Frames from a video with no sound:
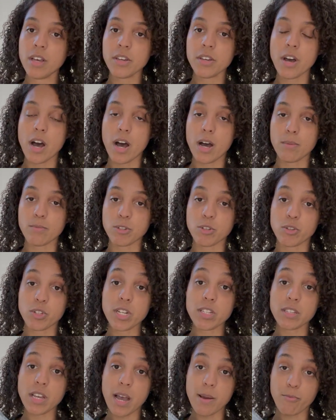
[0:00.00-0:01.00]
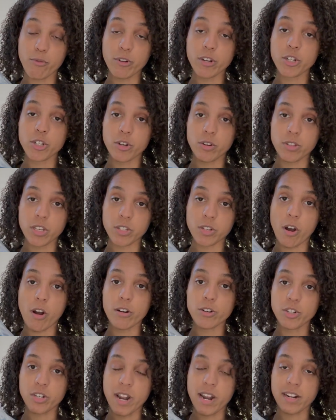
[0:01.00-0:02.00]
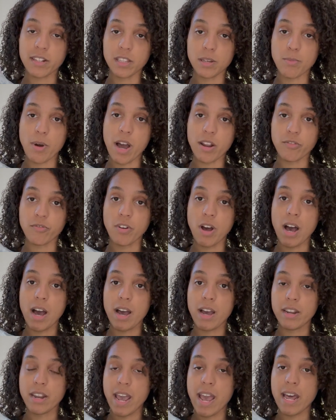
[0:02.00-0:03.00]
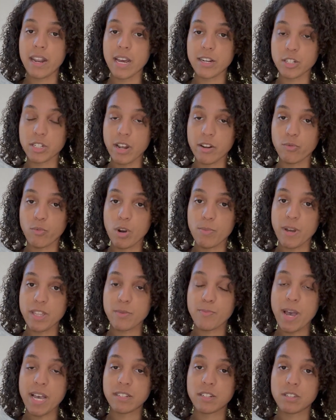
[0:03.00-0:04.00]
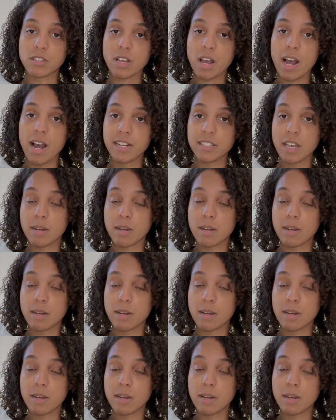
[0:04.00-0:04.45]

So since I'm pretty sure these aren't genetically modified and I just have to worry about the pesticides,